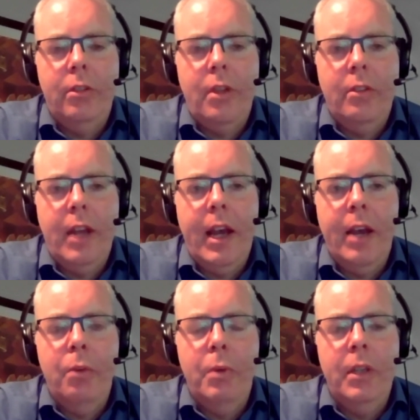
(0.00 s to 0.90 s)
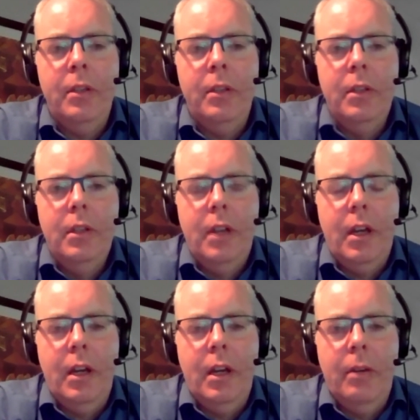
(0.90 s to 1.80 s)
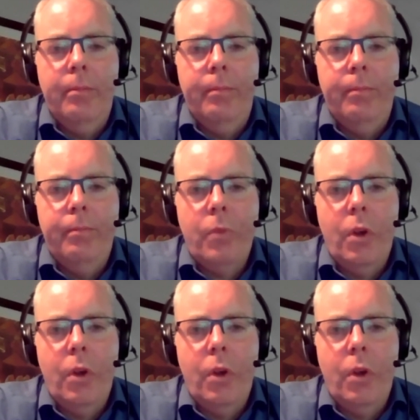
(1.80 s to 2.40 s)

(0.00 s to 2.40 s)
as to how we um,